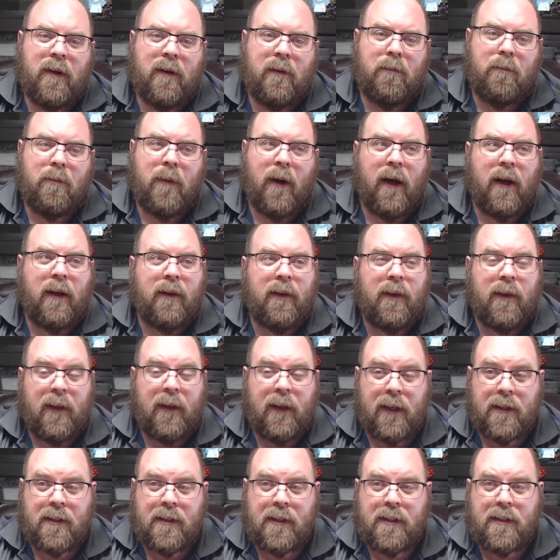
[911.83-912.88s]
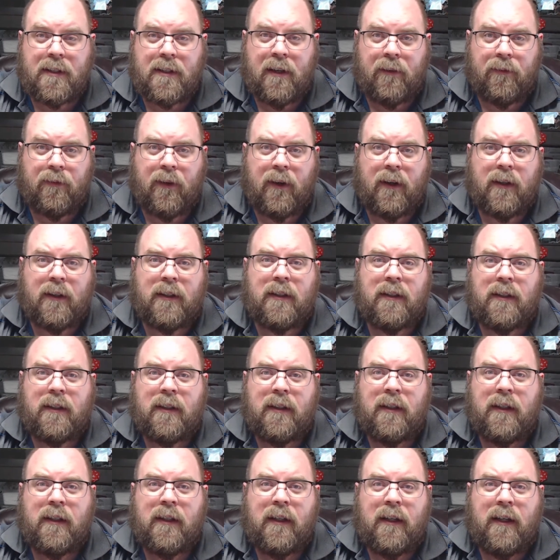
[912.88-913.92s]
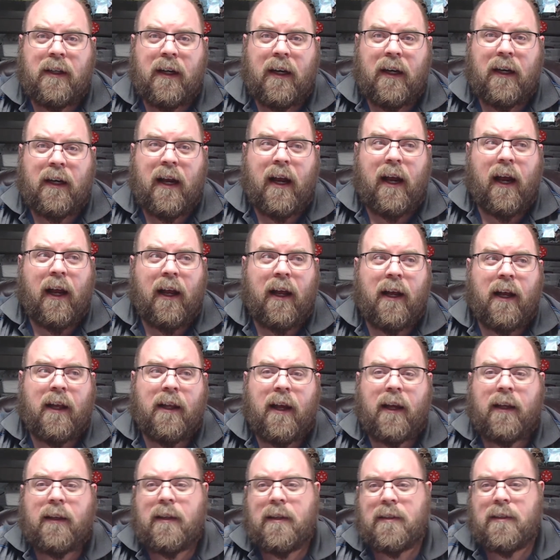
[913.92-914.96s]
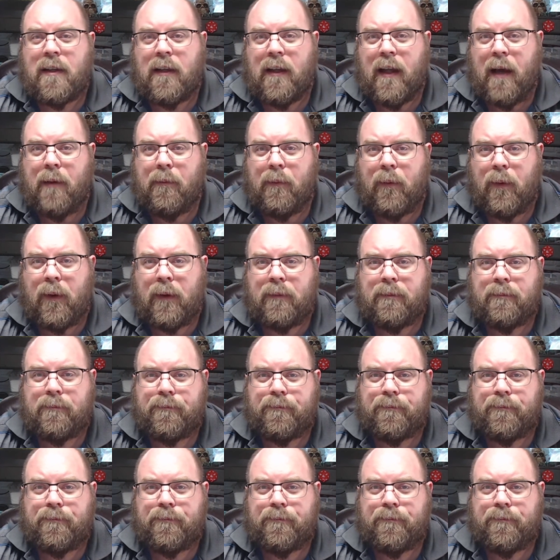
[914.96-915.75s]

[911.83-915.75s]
But this is different. And I like this a lot more.